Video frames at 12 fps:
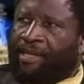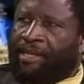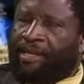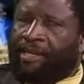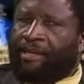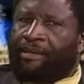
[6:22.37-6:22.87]

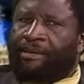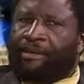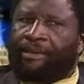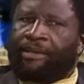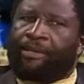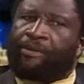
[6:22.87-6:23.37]

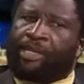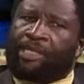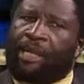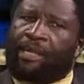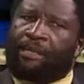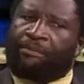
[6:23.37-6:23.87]
And what
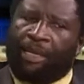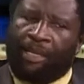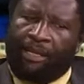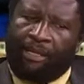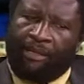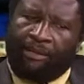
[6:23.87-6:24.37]
I
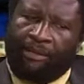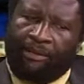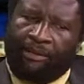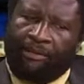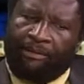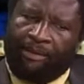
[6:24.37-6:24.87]
may
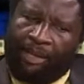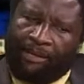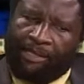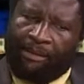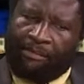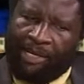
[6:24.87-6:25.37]

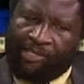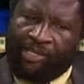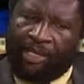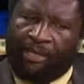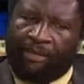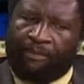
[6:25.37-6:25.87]
end up by
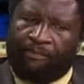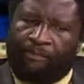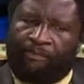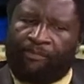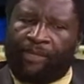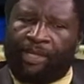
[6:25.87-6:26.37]
saying
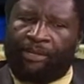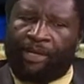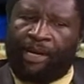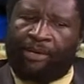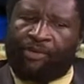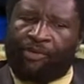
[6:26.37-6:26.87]
in
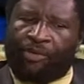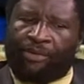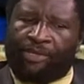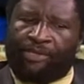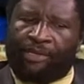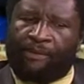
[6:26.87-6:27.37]
regard to your
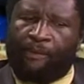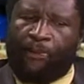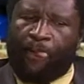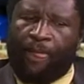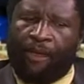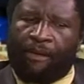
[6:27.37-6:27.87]
question
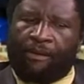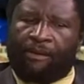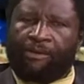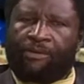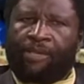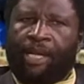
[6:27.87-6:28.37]

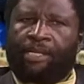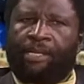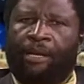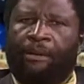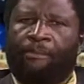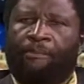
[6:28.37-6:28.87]
is that
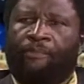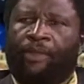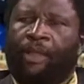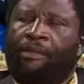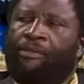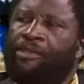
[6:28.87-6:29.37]

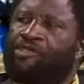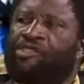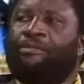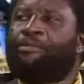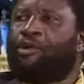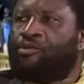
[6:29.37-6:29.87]
this
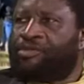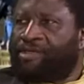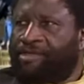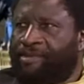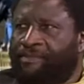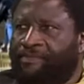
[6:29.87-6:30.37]
is a
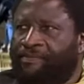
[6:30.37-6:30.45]
process.